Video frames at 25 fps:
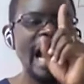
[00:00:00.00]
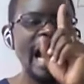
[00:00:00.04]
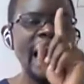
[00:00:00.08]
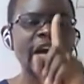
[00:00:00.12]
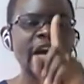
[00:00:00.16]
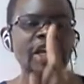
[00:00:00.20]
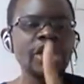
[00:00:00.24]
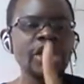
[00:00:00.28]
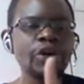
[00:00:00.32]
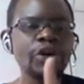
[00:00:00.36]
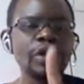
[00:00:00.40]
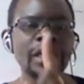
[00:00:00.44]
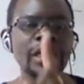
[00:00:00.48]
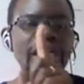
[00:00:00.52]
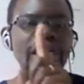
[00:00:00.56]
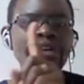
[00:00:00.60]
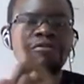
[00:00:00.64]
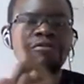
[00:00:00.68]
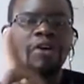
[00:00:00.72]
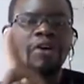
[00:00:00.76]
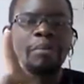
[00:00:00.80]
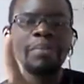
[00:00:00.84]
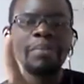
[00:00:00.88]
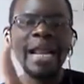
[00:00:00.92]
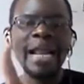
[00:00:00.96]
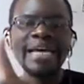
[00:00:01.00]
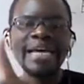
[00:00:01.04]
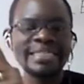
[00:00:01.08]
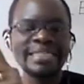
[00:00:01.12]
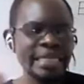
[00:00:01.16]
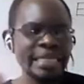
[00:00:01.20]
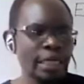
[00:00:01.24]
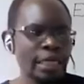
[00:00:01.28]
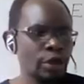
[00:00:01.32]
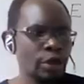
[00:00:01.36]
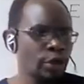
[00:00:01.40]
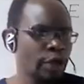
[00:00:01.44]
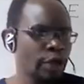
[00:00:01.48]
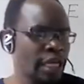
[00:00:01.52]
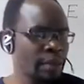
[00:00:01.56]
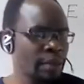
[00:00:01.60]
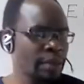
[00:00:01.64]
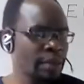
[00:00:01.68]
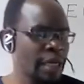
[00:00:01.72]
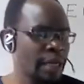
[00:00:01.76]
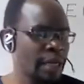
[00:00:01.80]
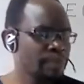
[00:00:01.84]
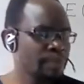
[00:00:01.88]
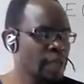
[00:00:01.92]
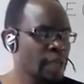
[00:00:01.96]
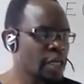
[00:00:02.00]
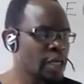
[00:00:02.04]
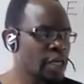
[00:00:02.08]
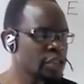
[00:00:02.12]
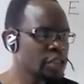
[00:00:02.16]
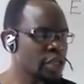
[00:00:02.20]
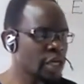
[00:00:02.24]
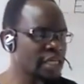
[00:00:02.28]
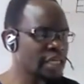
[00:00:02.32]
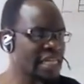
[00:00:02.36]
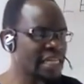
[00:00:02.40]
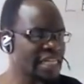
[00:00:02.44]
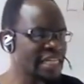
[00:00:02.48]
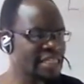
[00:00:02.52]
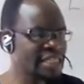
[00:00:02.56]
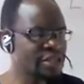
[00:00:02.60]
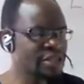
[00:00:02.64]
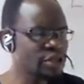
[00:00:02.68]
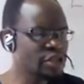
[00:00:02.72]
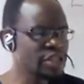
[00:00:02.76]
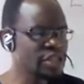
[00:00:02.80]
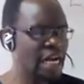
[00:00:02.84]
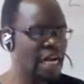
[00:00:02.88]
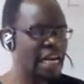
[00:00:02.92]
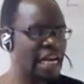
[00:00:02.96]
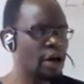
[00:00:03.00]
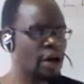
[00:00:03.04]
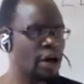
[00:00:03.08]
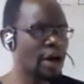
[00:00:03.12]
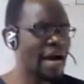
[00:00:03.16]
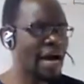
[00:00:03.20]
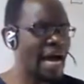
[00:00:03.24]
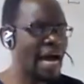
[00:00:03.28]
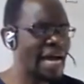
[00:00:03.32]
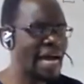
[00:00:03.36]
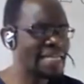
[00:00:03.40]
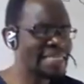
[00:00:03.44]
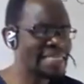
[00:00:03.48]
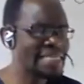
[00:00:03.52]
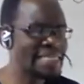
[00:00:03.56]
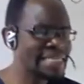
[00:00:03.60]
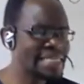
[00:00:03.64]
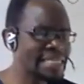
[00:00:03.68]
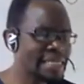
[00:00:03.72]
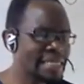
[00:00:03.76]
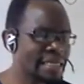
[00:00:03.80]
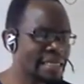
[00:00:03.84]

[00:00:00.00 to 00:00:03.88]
acute lymphoblastic leukemia. So this usually occurs